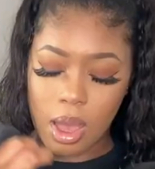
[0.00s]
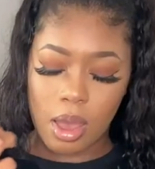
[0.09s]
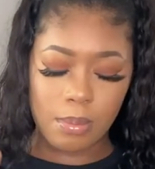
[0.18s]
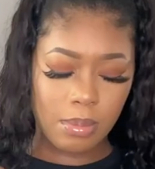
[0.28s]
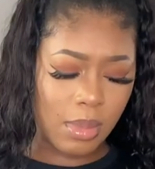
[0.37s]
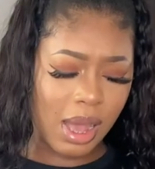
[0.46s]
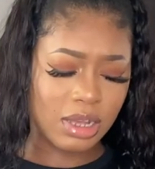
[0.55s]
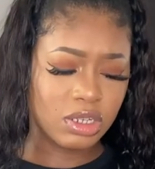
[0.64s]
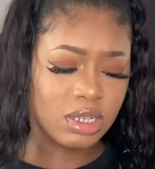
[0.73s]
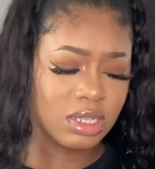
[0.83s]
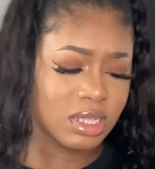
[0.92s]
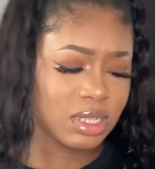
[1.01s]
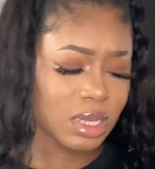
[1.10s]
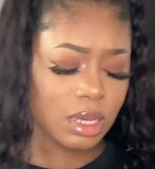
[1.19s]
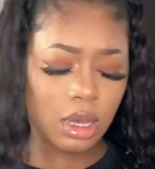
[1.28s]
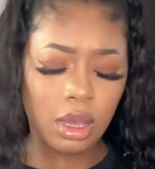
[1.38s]
As you can
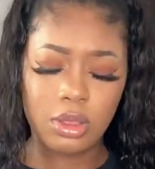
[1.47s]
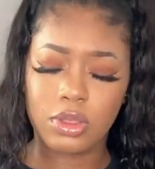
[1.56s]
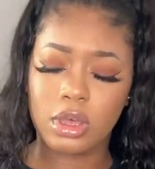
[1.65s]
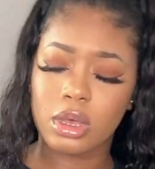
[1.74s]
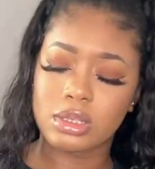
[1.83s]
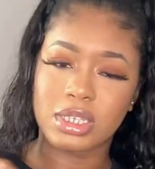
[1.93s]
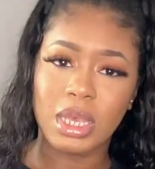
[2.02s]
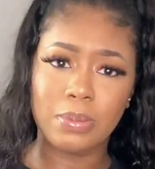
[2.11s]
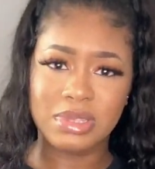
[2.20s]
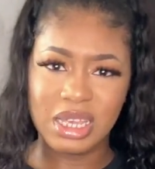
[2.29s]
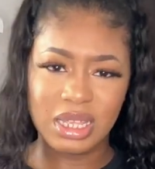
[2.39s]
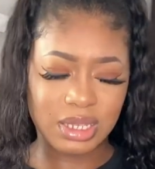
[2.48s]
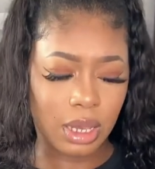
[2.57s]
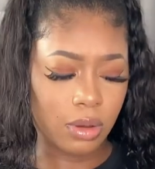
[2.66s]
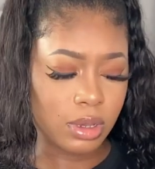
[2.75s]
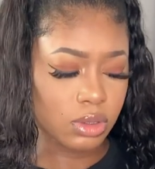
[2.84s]
see, the zip
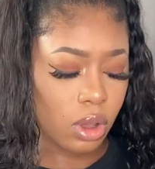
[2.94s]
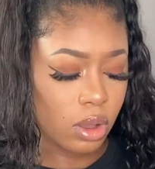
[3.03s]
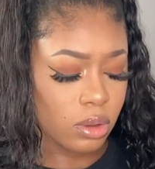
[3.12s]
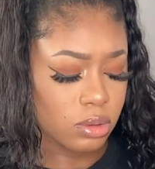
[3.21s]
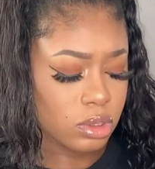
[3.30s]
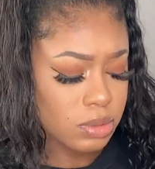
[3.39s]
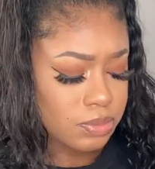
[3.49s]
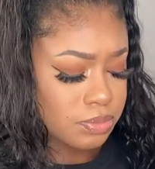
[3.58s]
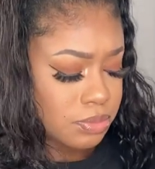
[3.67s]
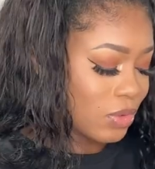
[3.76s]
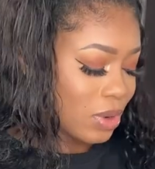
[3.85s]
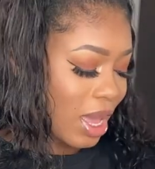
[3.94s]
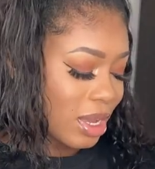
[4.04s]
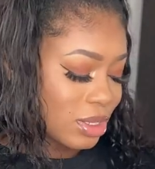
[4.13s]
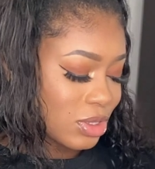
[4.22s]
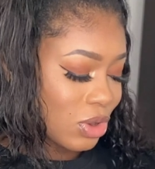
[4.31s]
detail is gold. I feel
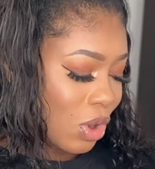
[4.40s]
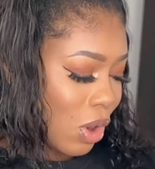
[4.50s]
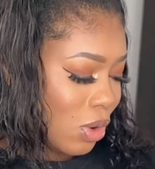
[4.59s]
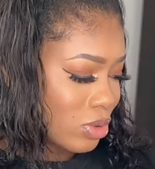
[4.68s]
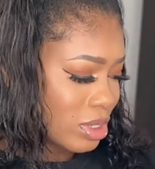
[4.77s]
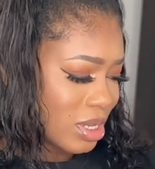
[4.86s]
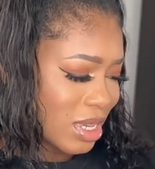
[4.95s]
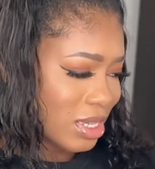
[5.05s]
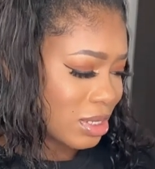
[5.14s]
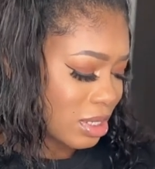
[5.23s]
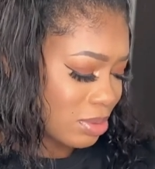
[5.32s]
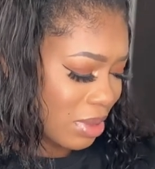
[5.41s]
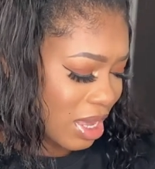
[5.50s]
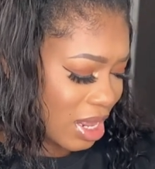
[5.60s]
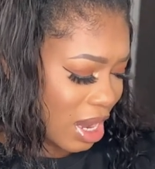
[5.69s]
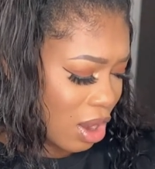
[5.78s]
like the gold is
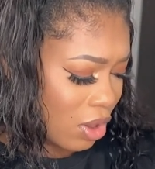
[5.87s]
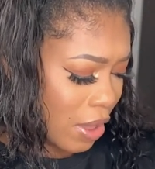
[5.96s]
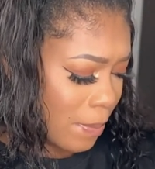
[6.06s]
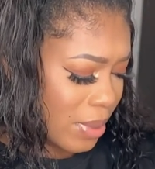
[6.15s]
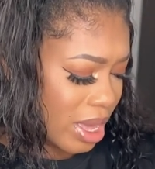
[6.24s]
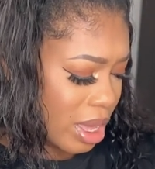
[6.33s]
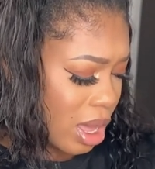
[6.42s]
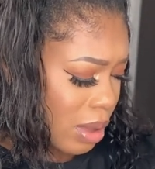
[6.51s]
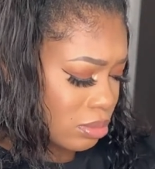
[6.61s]
making it look a bit